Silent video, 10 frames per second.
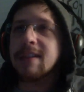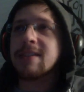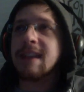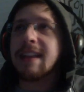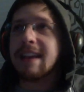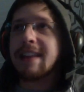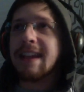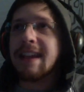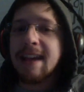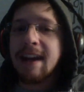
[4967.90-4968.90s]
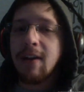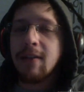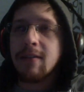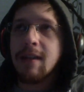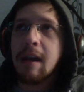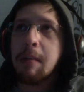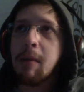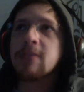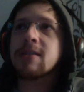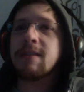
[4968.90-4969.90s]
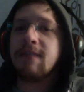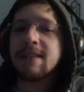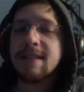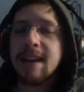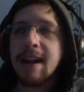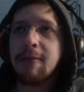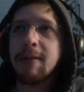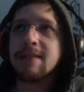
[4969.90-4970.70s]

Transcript: Like that's how emotionally invested I was.